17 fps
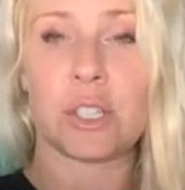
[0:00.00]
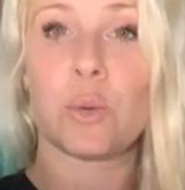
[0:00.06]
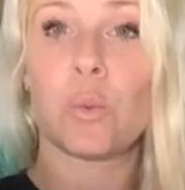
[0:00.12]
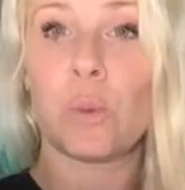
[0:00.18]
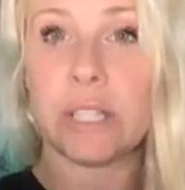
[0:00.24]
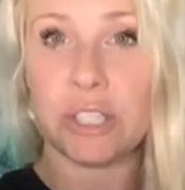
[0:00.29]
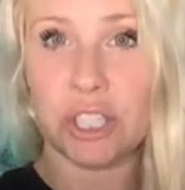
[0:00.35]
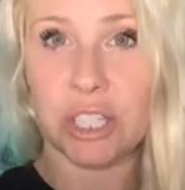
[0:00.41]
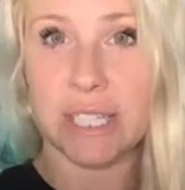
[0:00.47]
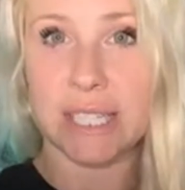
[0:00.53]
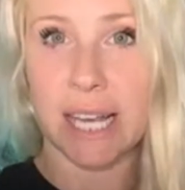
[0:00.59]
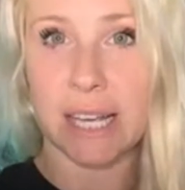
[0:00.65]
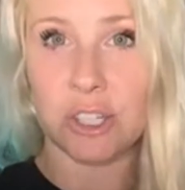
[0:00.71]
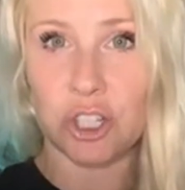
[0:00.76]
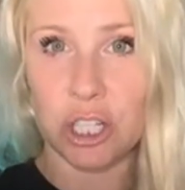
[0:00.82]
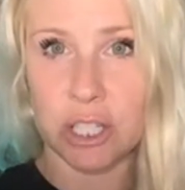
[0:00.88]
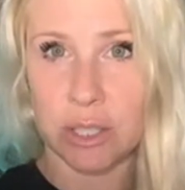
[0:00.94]
When she
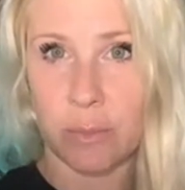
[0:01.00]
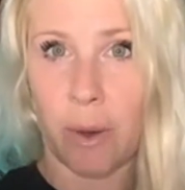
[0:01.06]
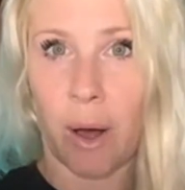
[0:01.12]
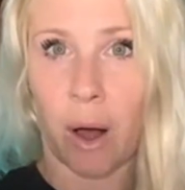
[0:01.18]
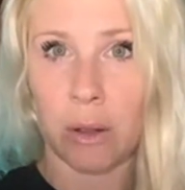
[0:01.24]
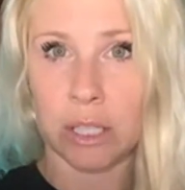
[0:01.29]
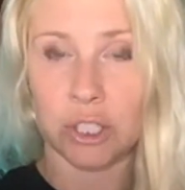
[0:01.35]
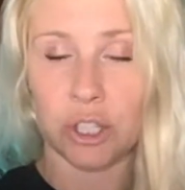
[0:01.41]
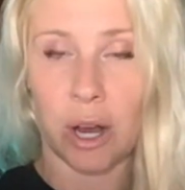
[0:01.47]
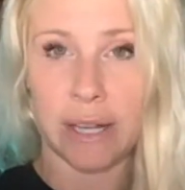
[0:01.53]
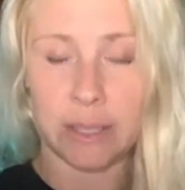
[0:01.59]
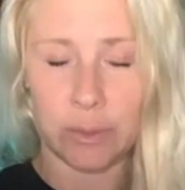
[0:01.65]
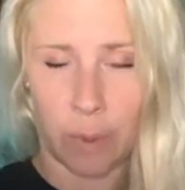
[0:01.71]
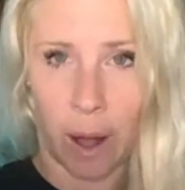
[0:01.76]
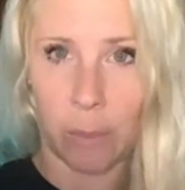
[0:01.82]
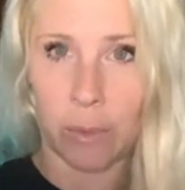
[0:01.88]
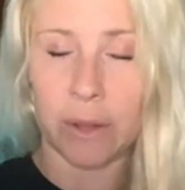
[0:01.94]
says she's apologized
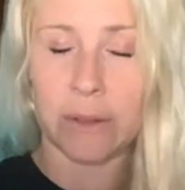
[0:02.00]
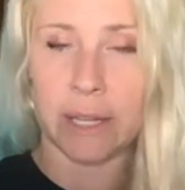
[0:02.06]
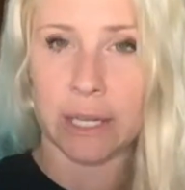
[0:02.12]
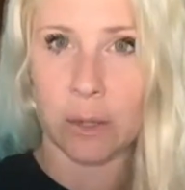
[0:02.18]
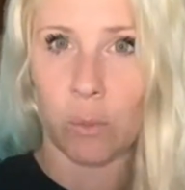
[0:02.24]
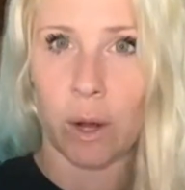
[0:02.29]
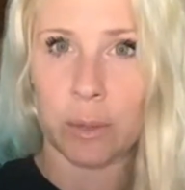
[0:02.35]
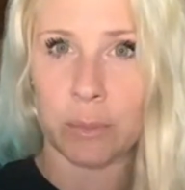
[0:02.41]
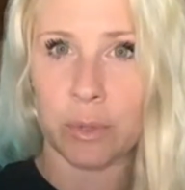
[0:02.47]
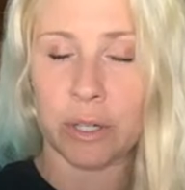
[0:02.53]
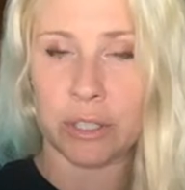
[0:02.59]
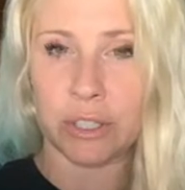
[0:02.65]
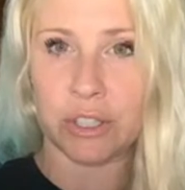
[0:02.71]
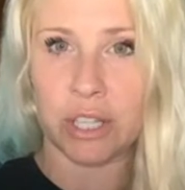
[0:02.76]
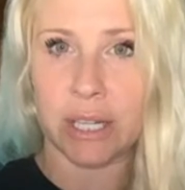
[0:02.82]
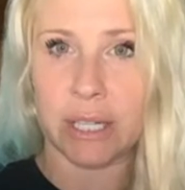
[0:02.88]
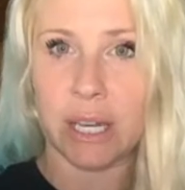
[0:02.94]
publicly to one
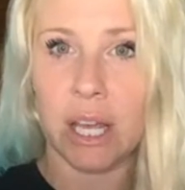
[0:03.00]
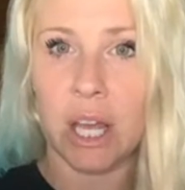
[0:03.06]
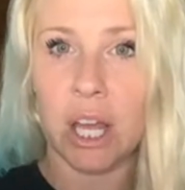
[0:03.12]
person,